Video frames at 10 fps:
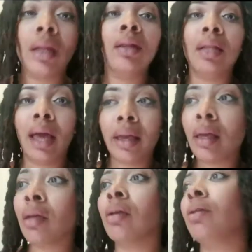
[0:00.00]

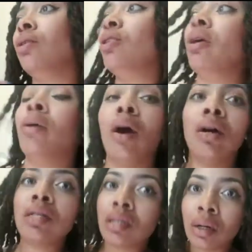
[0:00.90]
like, you know,
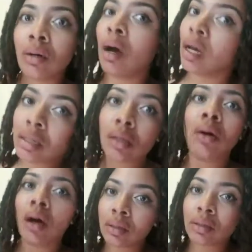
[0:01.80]
also, also,
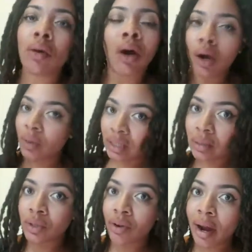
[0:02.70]
also always
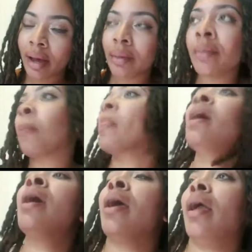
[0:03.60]
subscribe.
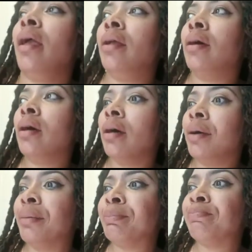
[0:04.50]
And
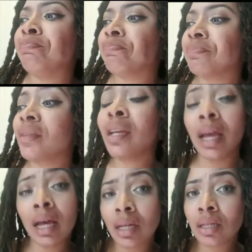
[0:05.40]
um,
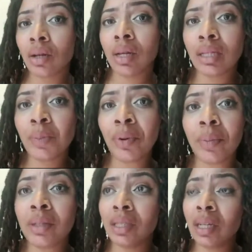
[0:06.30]
yeah, so that's pretty
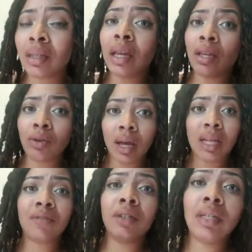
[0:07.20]
much it. Thank you guys for